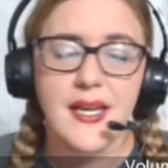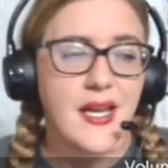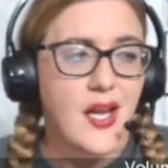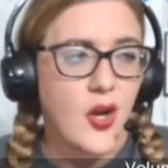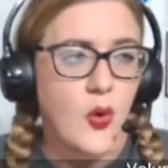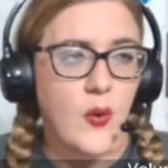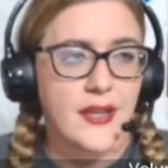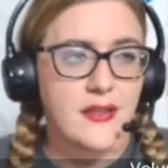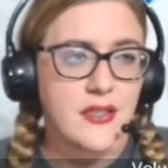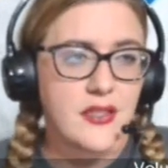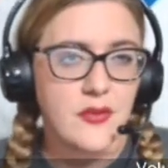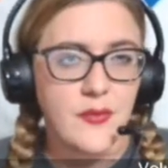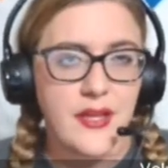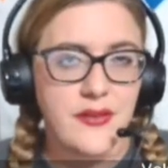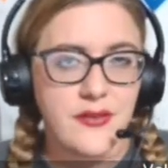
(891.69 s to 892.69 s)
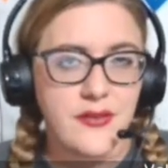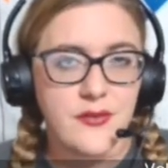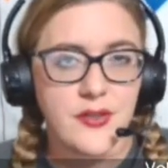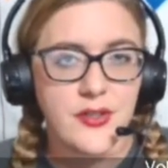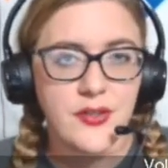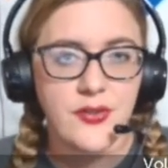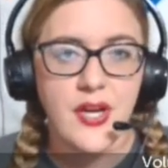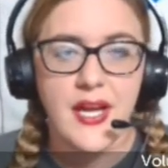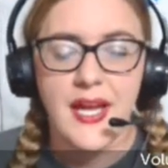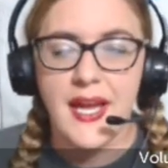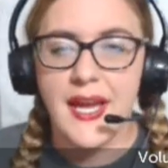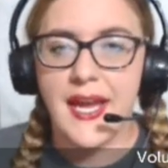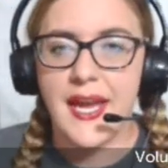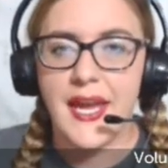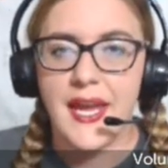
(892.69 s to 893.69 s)
Quick little run through,
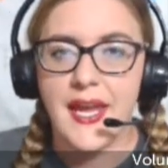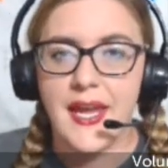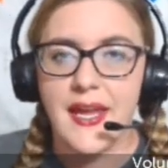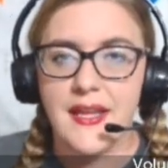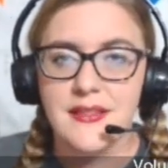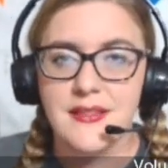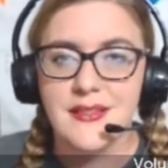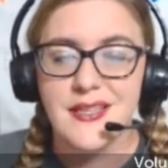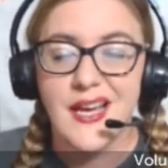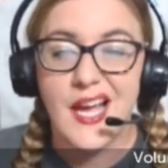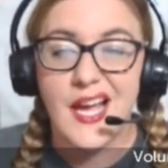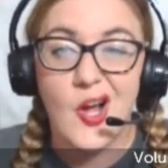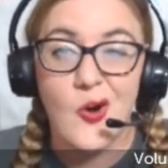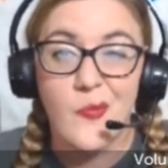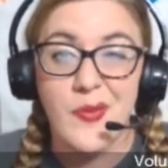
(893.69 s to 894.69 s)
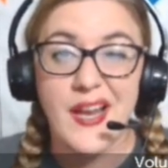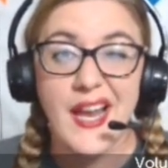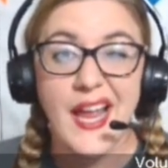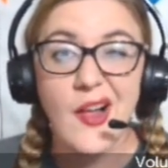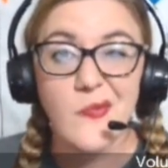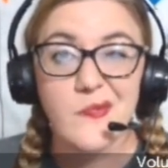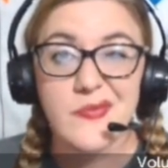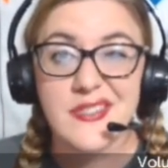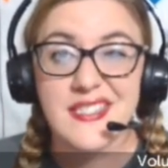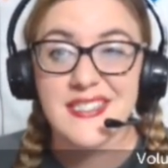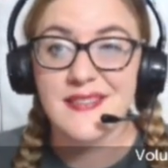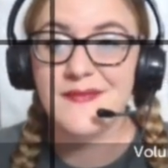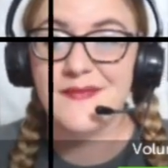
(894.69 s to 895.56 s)
and I hope it helps.